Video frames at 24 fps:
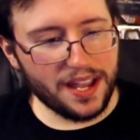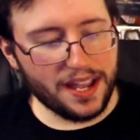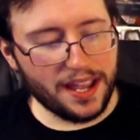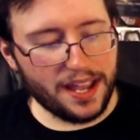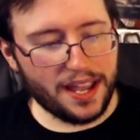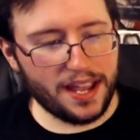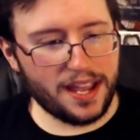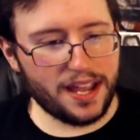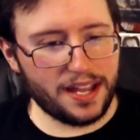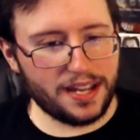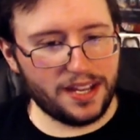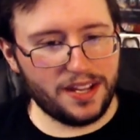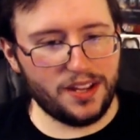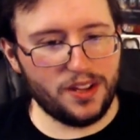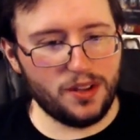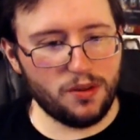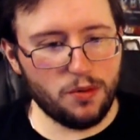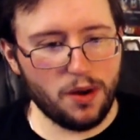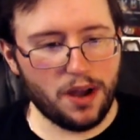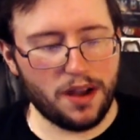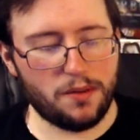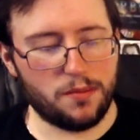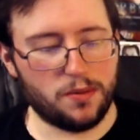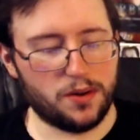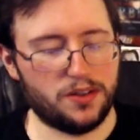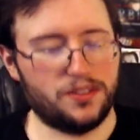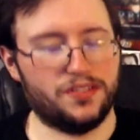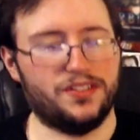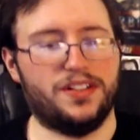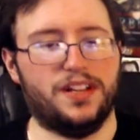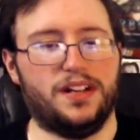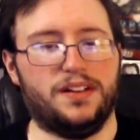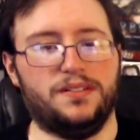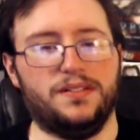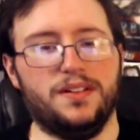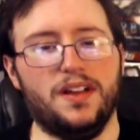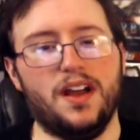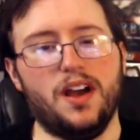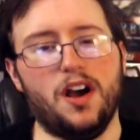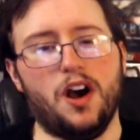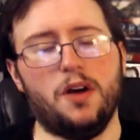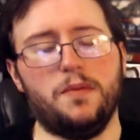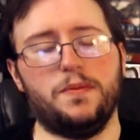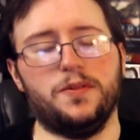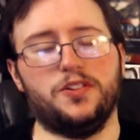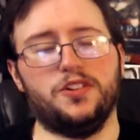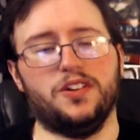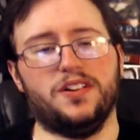We're done.
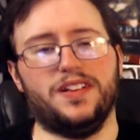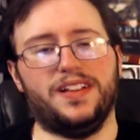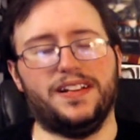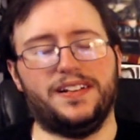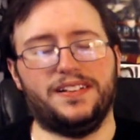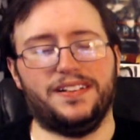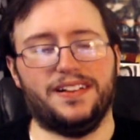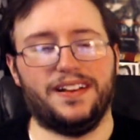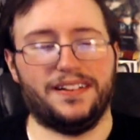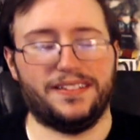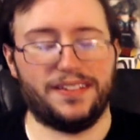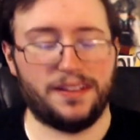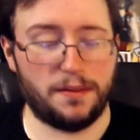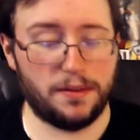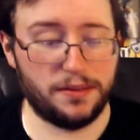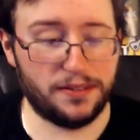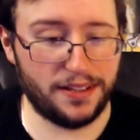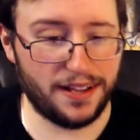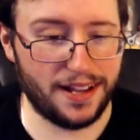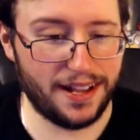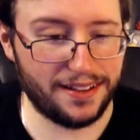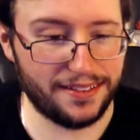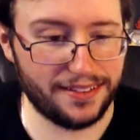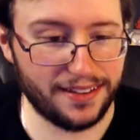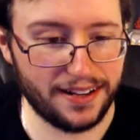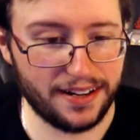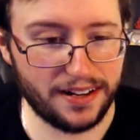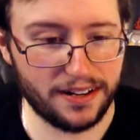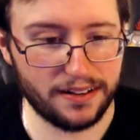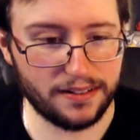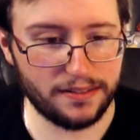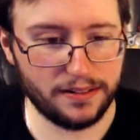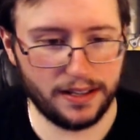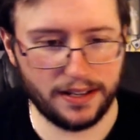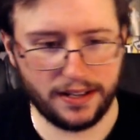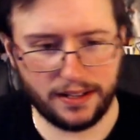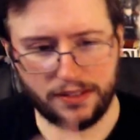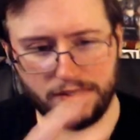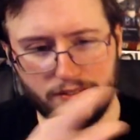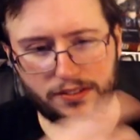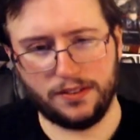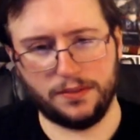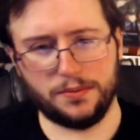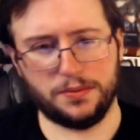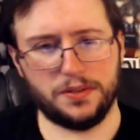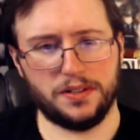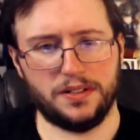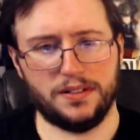Hope you enjoyed. Thank you. Next time. I'll see you guys later. Link in the
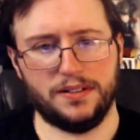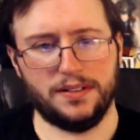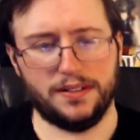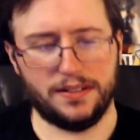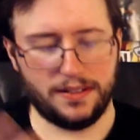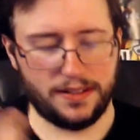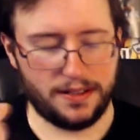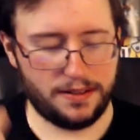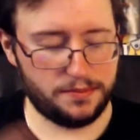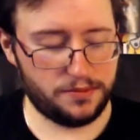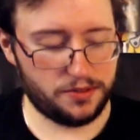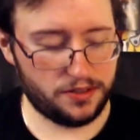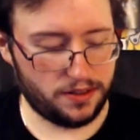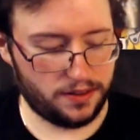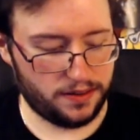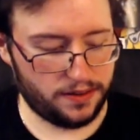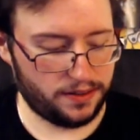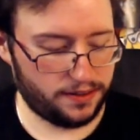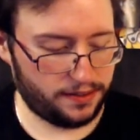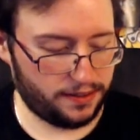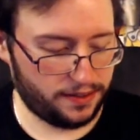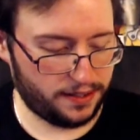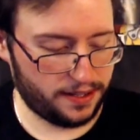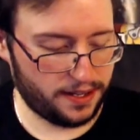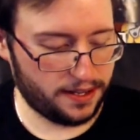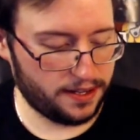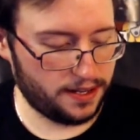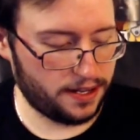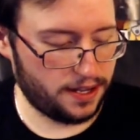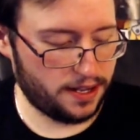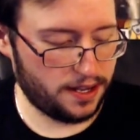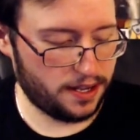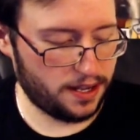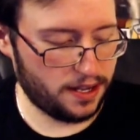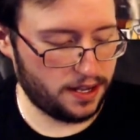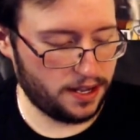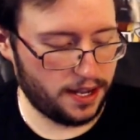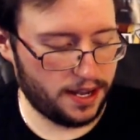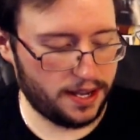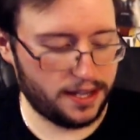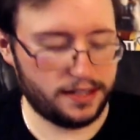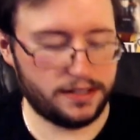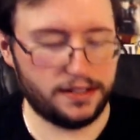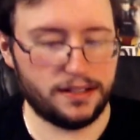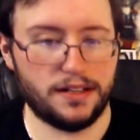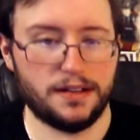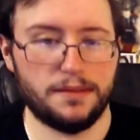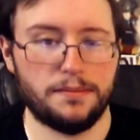description. I'm sure I already said
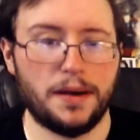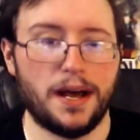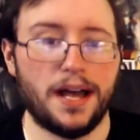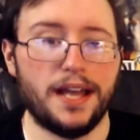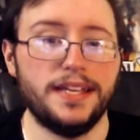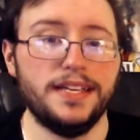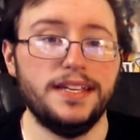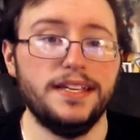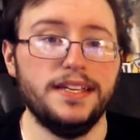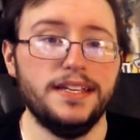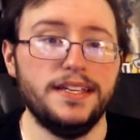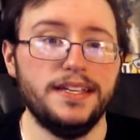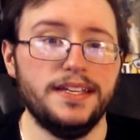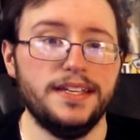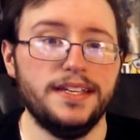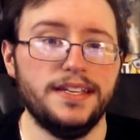that. Bye.